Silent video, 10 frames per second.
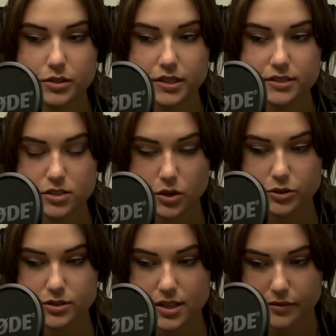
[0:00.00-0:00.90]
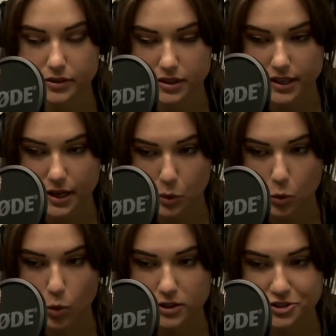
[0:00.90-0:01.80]
get so used to having a camera
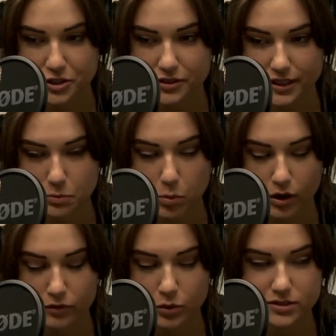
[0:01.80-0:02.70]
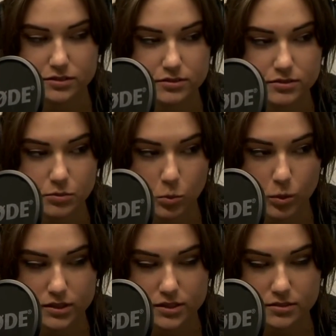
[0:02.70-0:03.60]
watching you, and that's part of
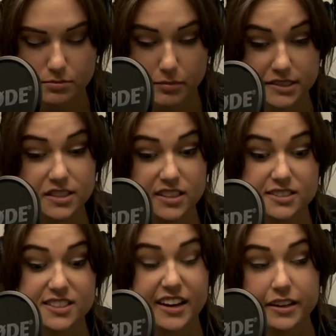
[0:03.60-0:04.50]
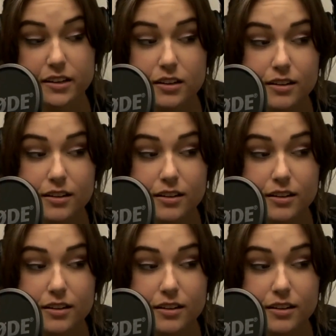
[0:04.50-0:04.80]
what makes it exciting.